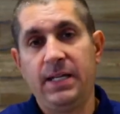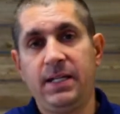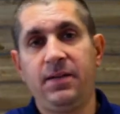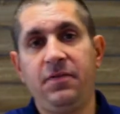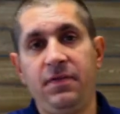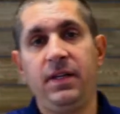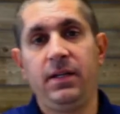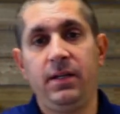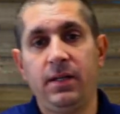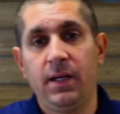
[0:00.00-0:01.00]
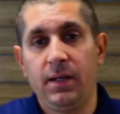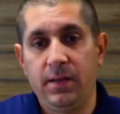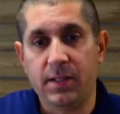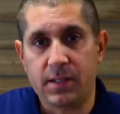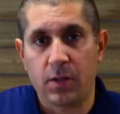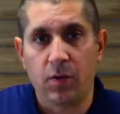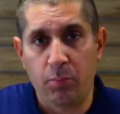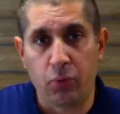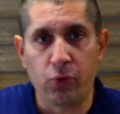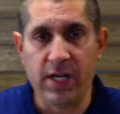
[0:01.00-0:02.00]
to defend this
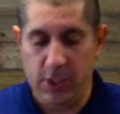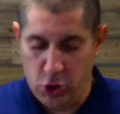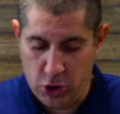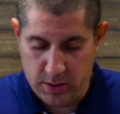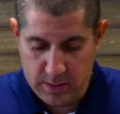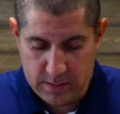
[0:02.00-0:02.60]
bridge